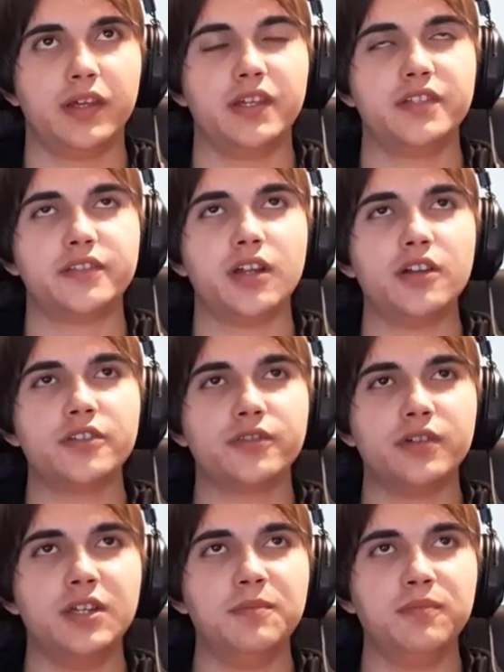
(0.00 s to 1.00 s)
Is
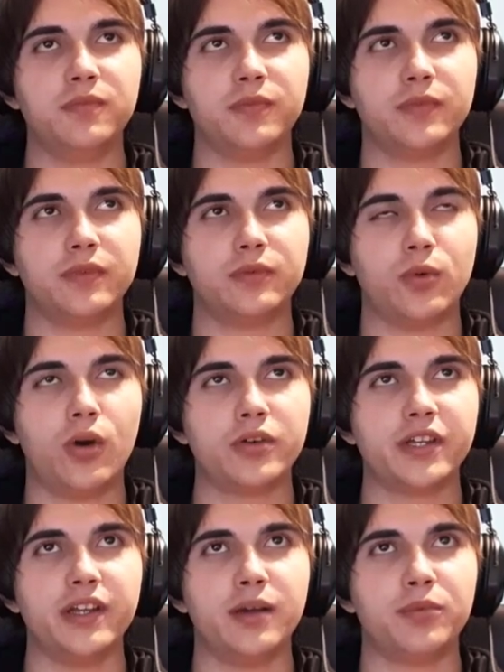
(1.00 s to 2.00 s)
Starscream
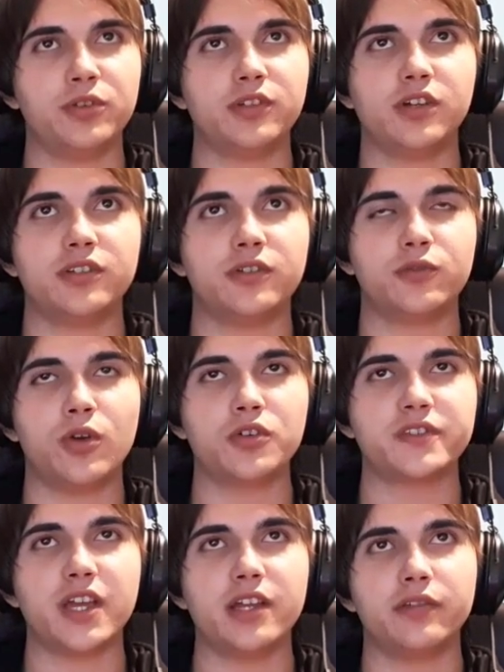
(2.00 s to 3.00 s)
walking up on the other,
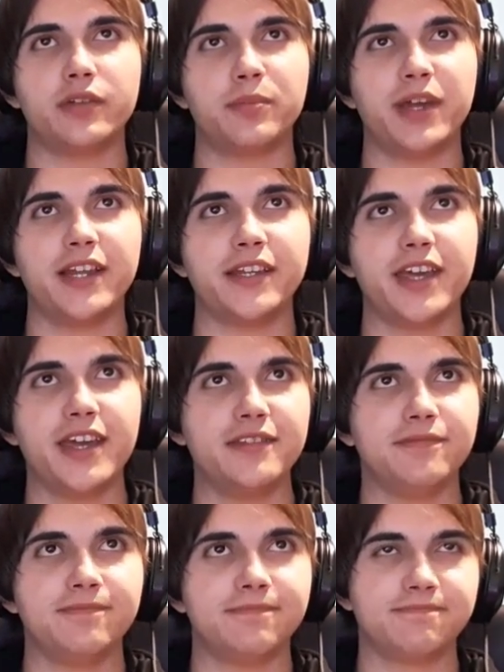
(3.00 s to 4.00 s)
wrong side of the bed again?